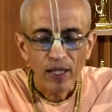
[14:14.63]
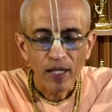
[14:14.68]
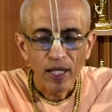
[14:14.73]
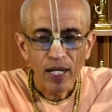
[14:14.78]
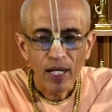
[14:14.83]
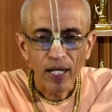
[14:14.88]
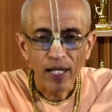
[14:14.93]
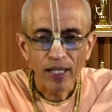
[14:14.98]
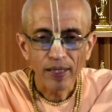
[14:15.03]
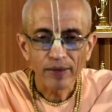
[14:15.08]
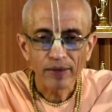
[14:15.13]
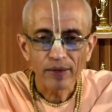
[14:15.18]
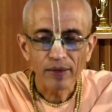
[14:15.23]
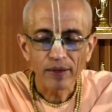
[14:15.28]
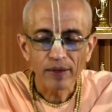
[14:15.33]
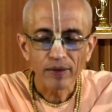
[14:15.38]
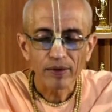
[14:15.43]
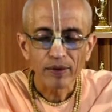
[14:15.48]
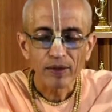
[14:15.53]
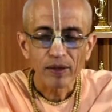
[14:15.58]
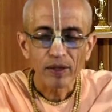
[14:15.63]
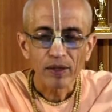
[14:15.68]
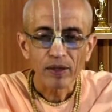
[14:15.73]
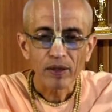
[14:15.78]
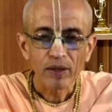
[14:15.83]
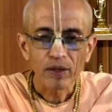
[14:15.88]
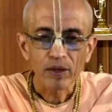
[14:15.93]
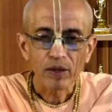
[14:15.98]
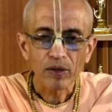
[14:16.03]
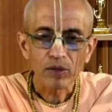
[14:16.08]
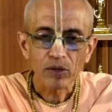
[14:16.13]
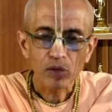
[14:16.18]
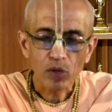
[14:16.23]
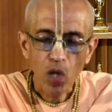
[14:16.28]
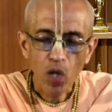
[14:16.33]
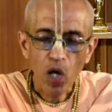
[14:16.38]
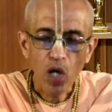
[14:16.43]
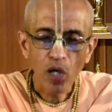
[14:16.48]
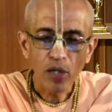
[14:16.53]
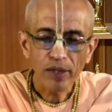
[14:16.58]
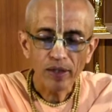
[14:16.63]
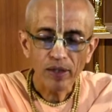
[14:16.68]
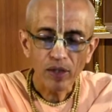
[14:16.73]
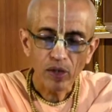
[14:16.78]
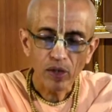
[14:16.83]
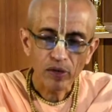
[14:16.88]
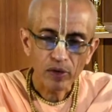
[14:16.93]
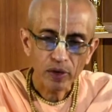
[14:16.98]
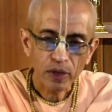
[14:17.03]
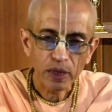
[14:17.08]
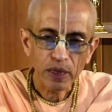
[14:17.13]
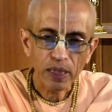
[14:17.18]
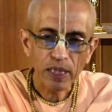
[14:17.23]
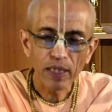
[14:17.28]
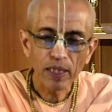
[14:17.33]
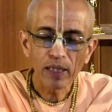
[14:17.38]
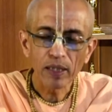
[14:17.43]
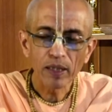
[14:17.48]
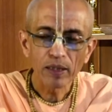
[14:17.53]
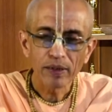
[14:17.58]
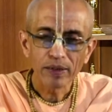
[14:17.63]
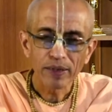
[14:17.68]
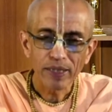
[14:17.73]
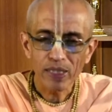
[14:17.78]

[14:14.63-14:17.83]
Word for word: and uh, God or Krishna,